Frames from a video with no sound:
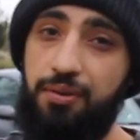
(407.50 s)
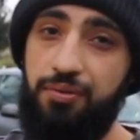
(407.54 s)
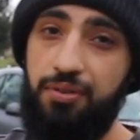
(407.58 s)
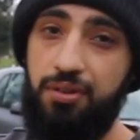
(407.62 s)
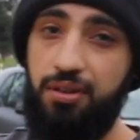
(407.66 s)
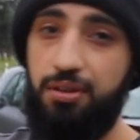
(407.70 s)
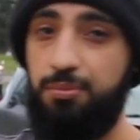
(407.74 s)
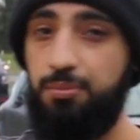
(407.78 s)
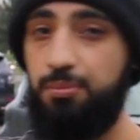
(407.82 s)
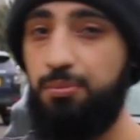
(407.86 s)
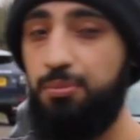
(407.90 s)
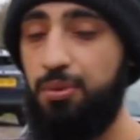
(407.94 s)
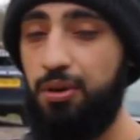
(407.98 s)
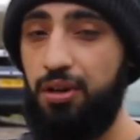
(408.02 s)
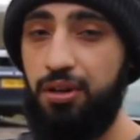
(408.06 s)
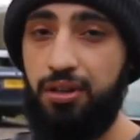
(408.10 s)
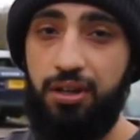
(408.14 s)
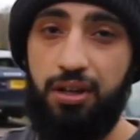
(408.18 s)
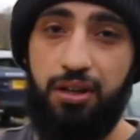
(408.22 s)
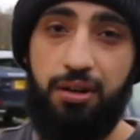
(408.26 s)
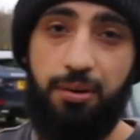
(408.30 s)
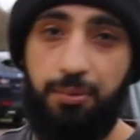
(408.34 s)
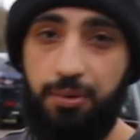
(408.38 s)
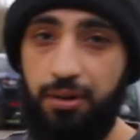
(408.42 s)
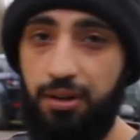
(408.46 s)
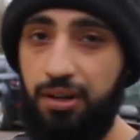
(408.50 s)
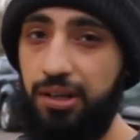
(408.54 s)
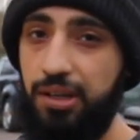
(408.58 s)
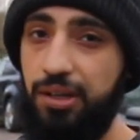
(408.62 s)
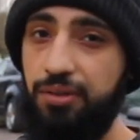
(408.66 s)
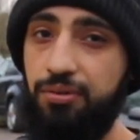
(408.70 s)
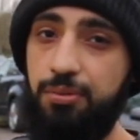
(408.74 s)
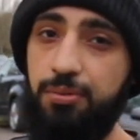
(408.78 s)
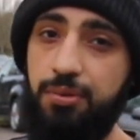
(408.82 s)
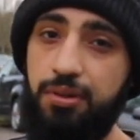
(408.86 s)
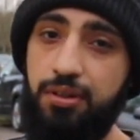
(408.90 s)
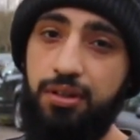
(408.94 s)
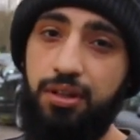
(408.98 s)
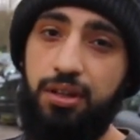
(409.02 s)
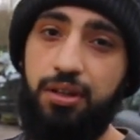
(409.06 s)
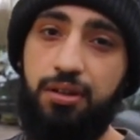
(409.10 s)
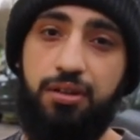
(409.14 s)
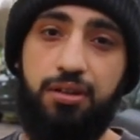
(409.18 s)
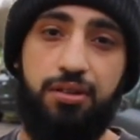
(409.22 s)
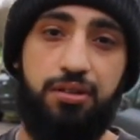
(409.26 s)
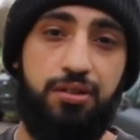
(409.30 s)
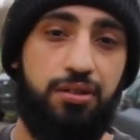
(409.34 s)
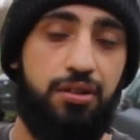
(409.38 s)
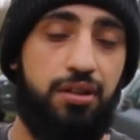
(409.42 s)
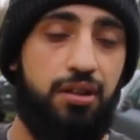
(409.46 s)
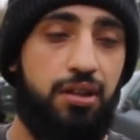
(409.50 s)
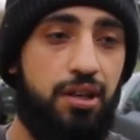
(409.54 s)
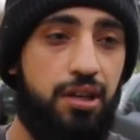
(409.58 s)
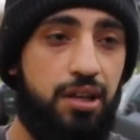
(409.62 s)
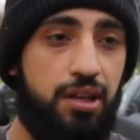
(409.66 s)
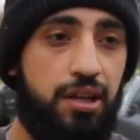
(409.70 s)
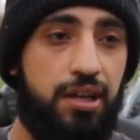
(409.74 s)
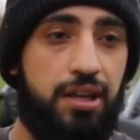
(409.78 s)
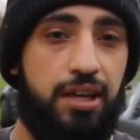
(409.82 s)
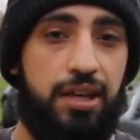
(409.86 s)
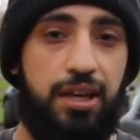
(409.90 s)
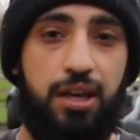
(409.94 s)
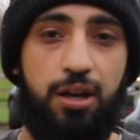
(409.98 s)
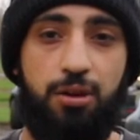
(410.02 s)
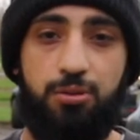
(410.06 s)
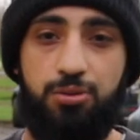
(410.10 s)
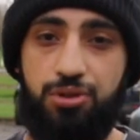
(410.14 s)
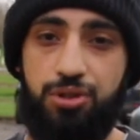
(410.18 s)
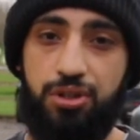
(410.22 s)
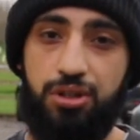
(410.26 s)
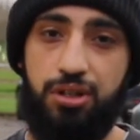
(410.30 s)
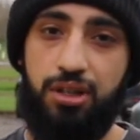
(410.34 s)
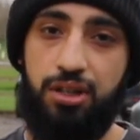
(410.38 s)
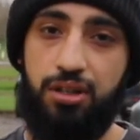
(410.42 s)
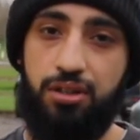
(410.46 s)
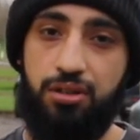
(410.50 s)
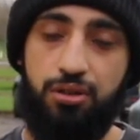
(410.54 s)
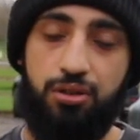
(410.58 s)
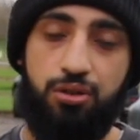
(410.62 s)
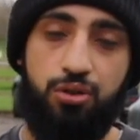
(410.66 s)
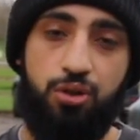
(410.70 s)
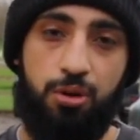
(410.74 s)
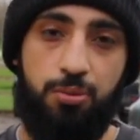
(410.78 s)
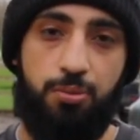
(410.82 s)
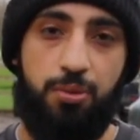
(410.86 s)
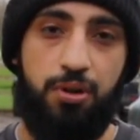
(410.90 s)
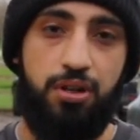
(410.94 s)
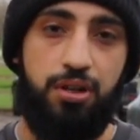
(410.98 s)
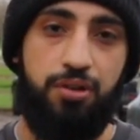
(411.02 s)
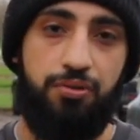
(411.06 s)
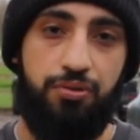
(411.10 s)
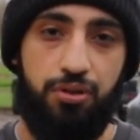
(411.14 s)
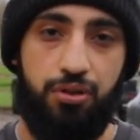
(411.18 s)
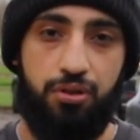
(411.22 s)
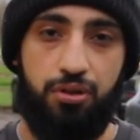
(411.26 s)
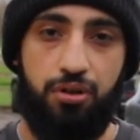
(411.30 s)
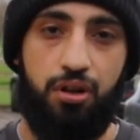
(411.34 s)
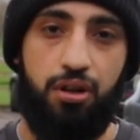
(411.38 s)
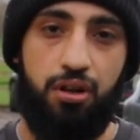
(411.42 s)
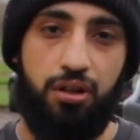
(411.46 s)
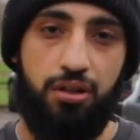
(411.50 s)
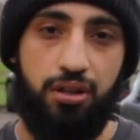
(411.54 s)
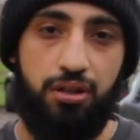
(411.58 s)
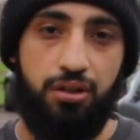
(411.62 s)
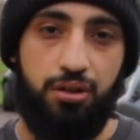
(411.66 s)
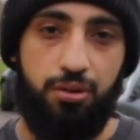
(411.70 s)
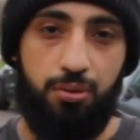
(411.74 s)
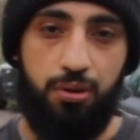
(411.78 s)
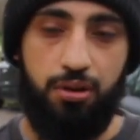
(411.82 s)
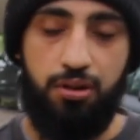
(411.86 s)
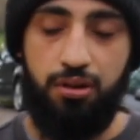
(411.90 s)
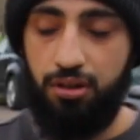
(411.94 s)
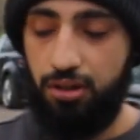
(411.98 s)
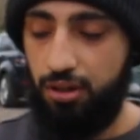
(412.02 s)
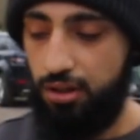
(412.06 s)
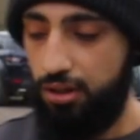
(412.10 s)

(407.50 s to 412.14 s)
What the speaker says: for them, but again I'm going to leave them in there because it helps you get the top money for your car that you want.